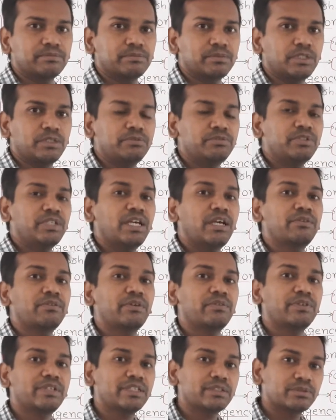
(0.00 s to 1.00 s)
If you have
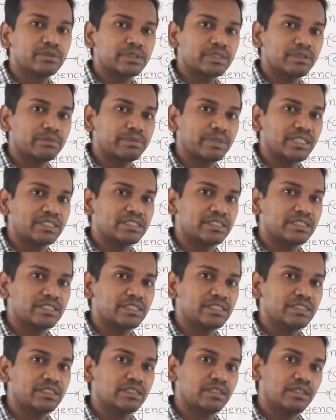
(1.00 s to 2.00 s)
a very good
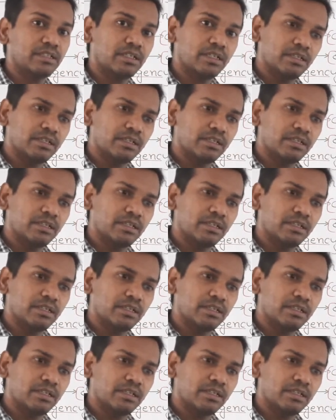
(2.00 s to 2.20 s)
capacity,